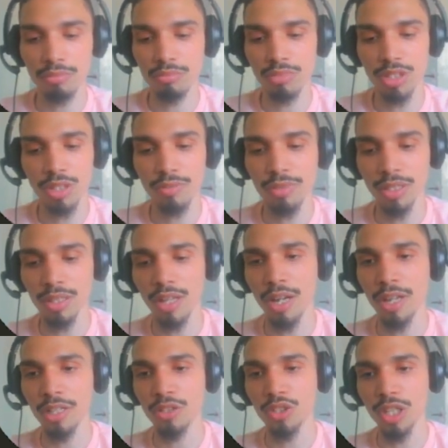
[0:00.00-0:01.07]
something
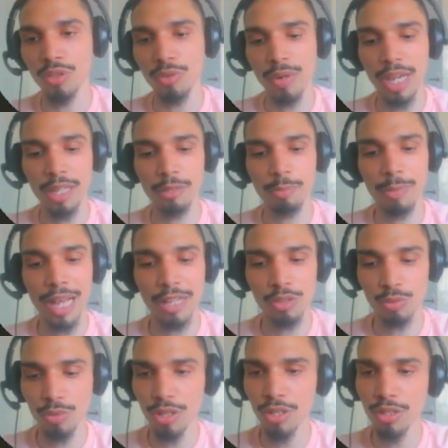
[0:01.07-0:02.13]
like generate
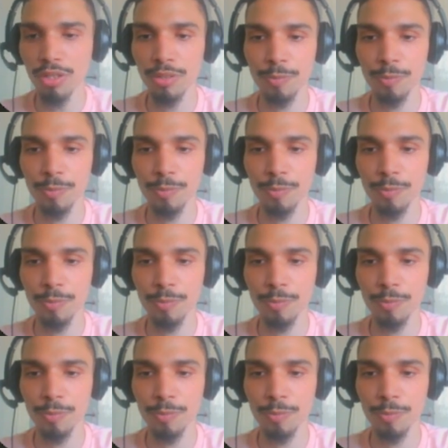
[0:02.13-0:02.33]
password.